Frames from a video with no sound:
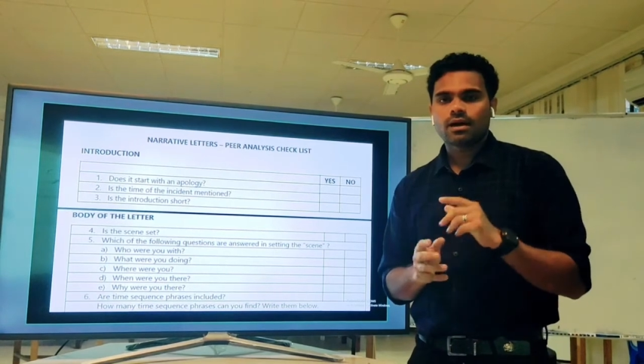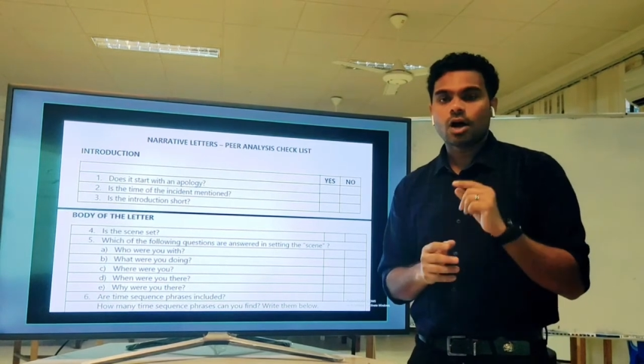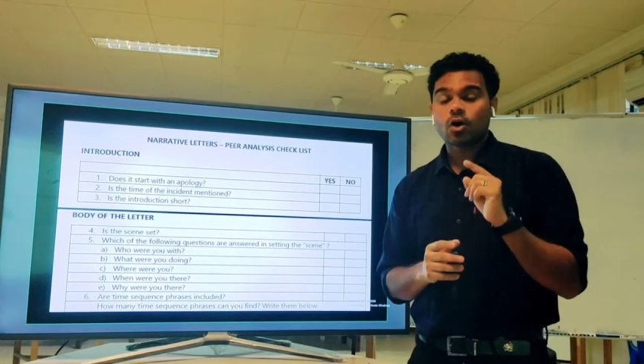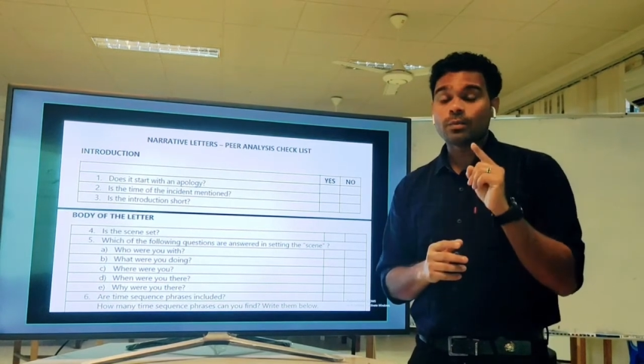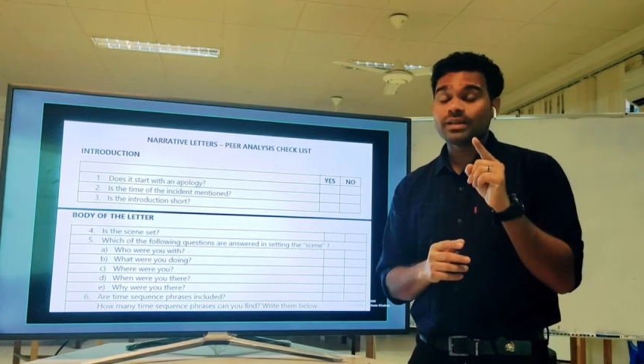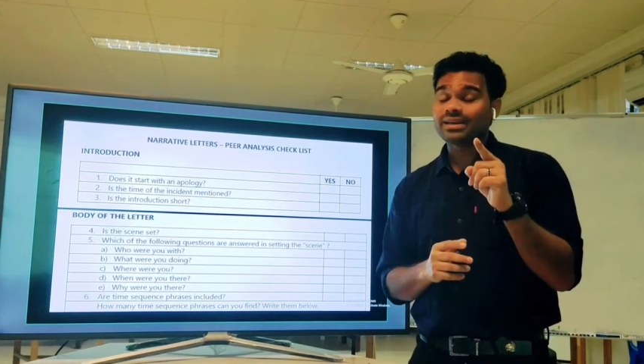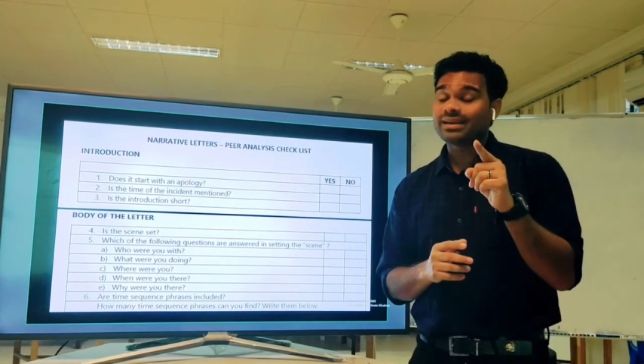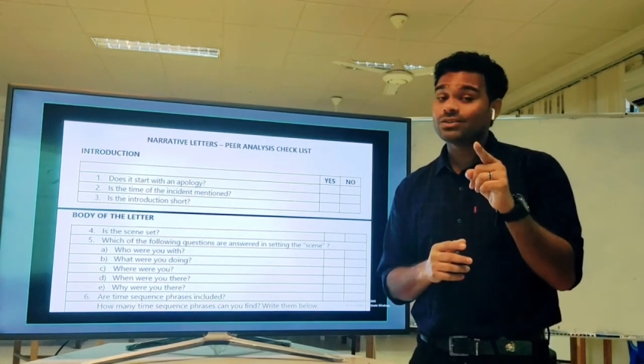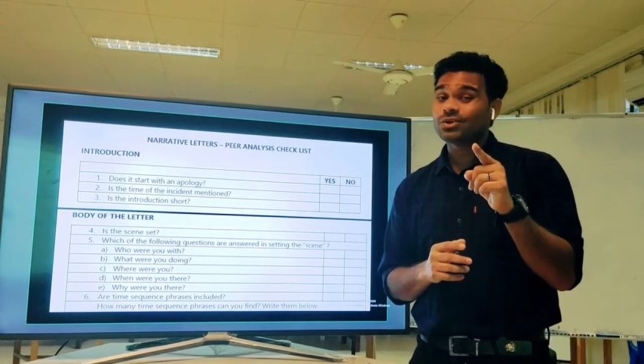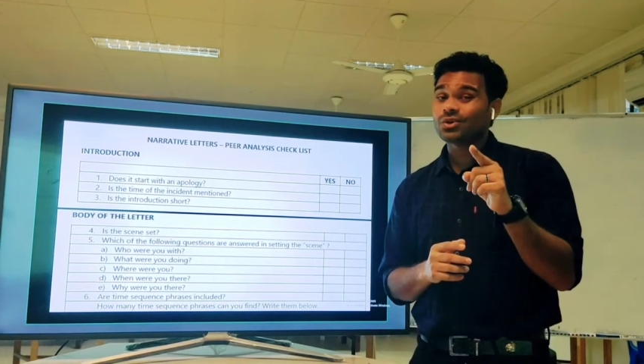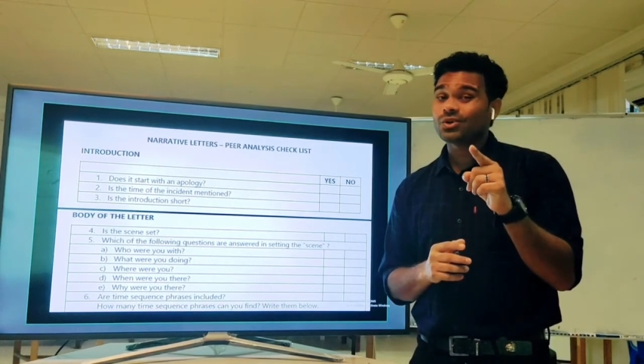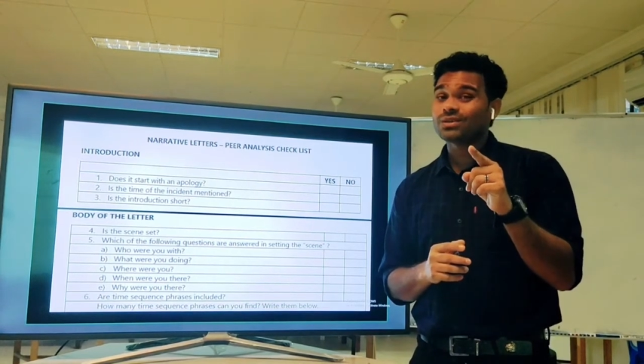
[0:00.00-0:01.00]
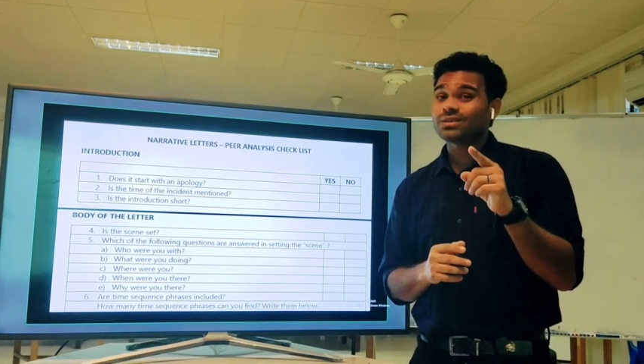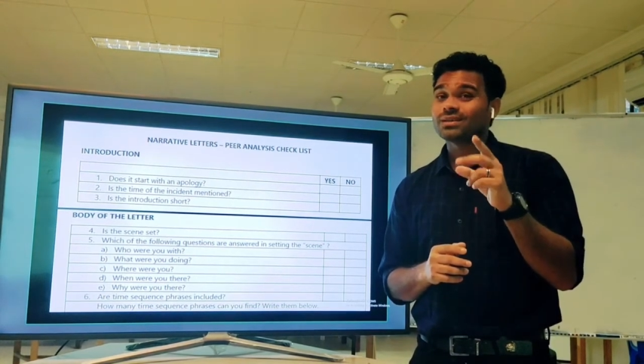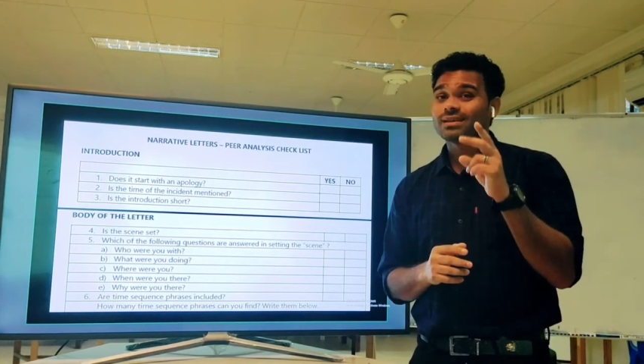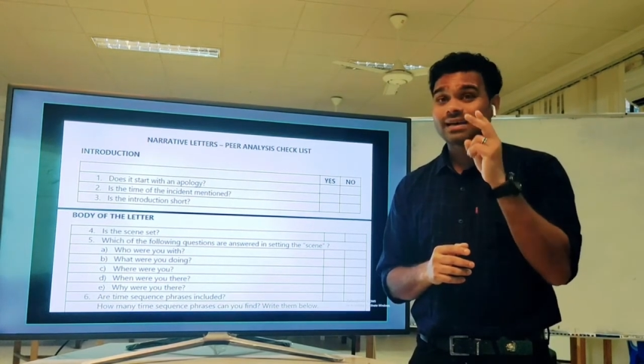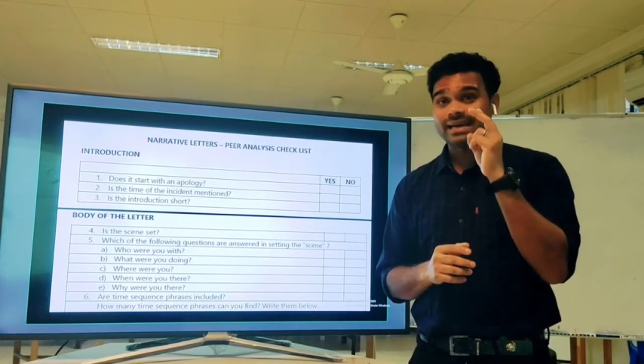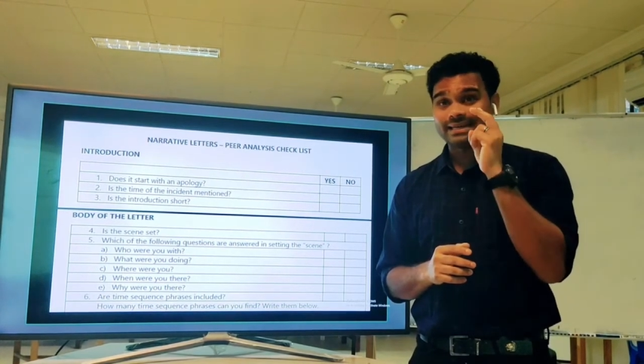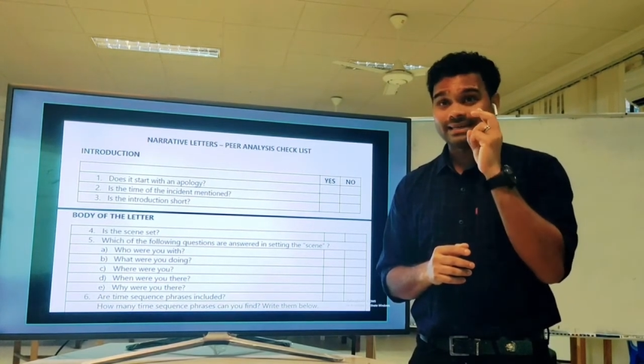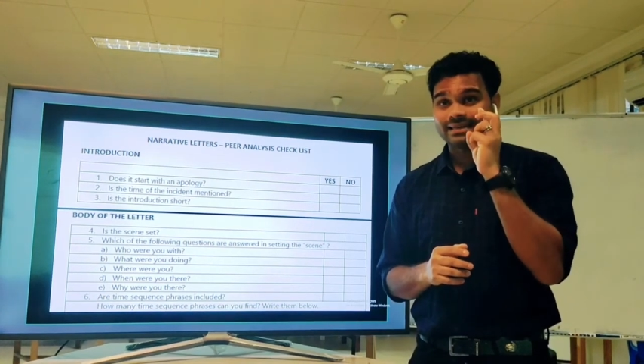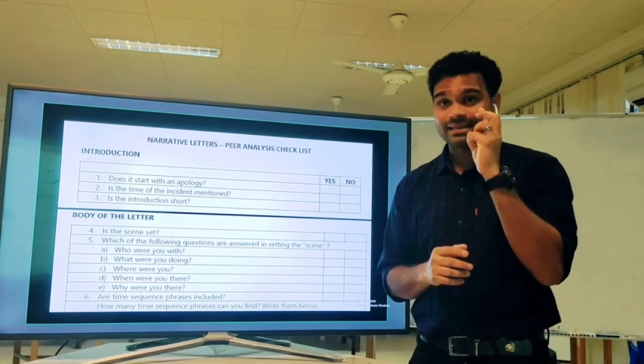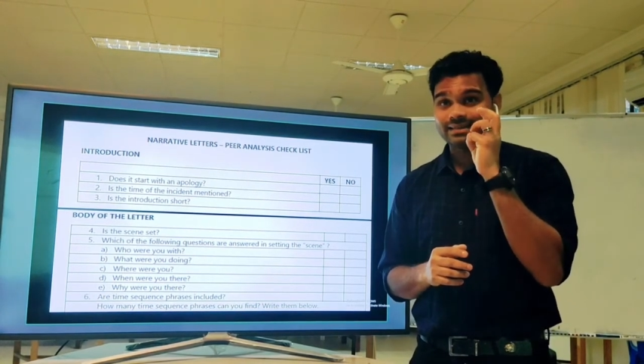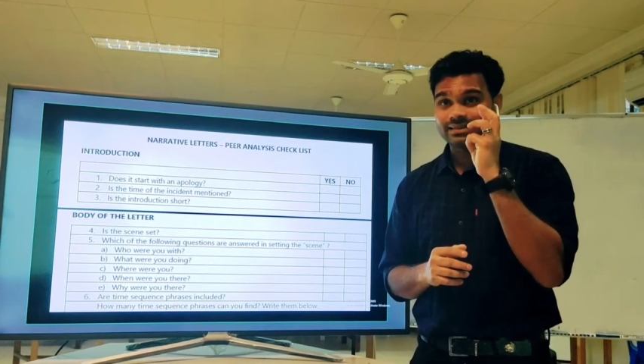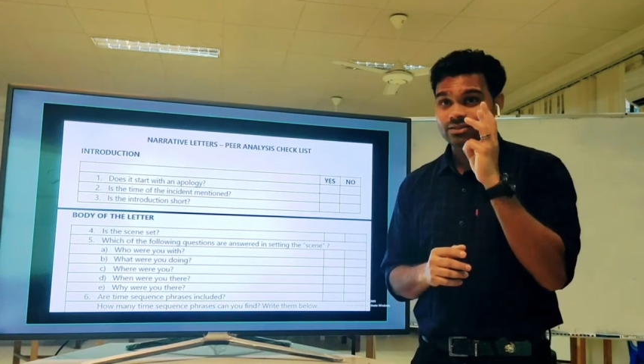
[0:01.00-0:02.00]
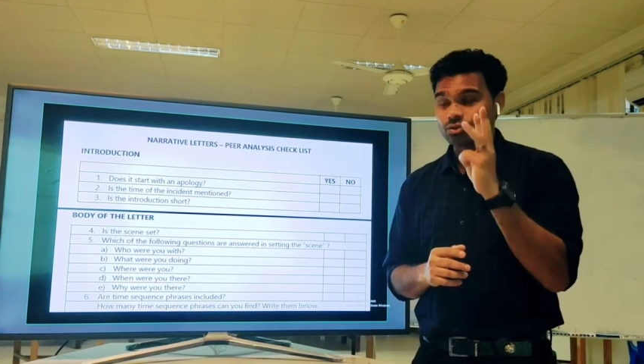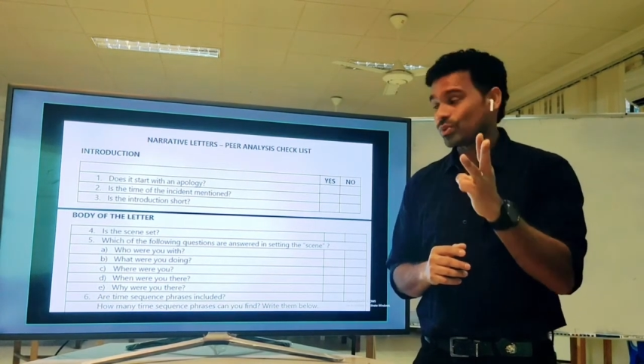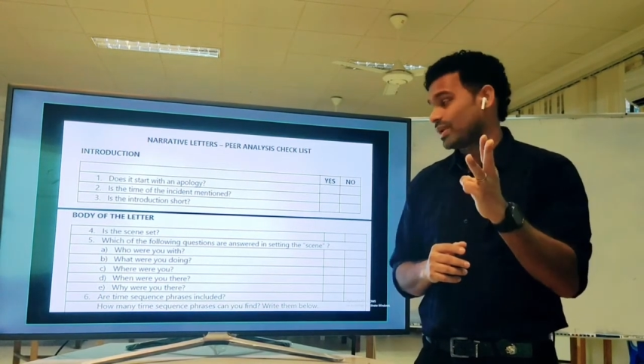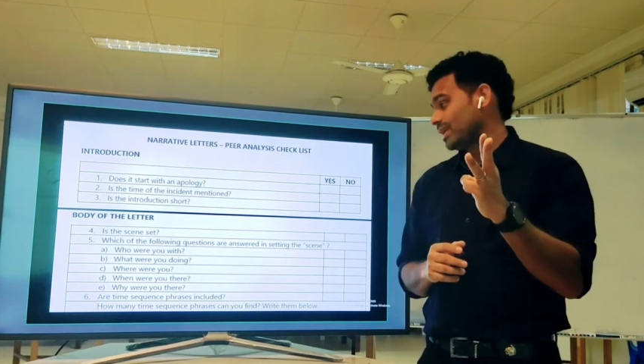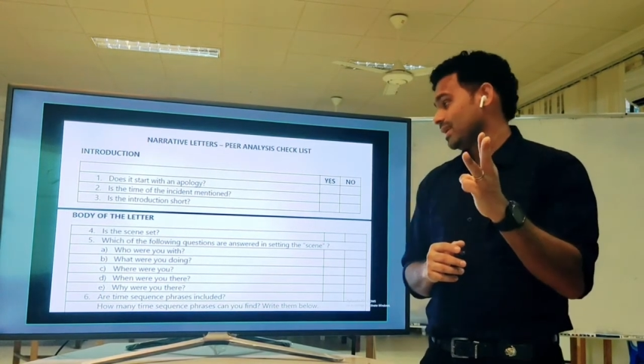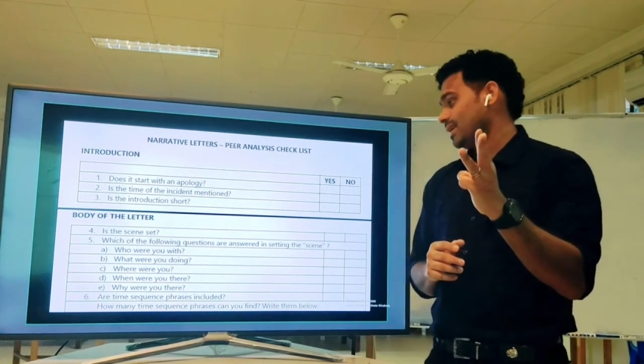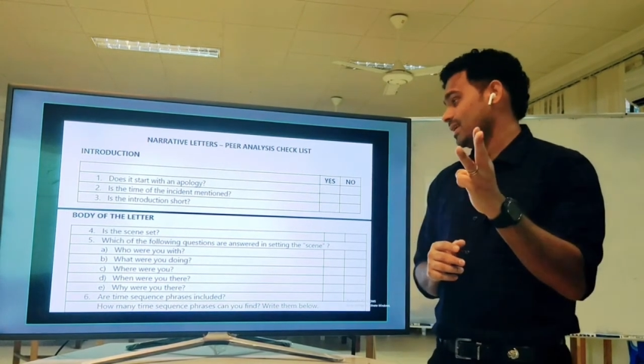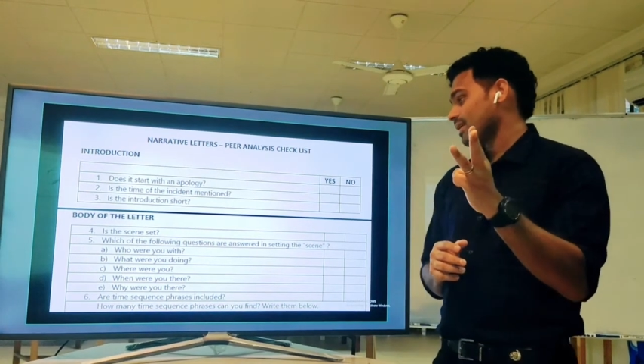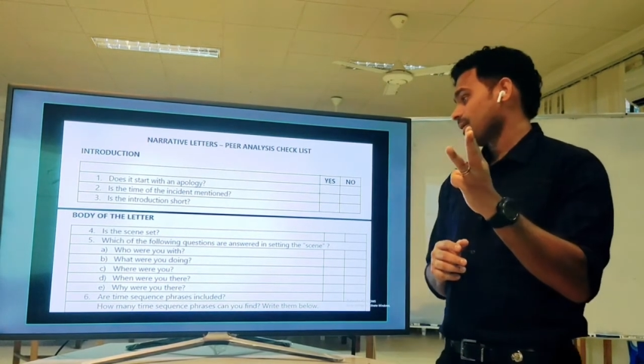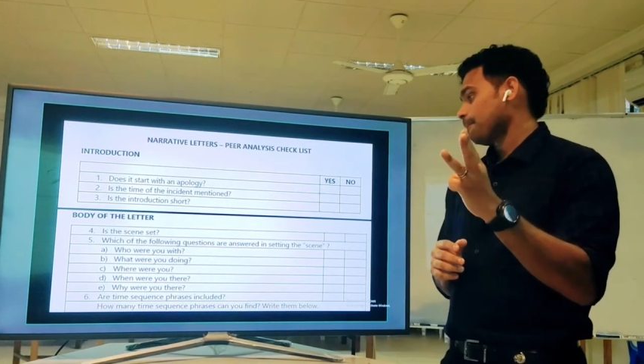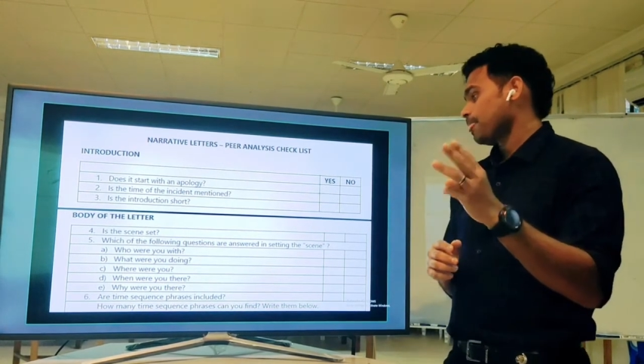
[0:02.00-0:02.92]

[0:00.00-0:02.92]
How many I told? At least 3.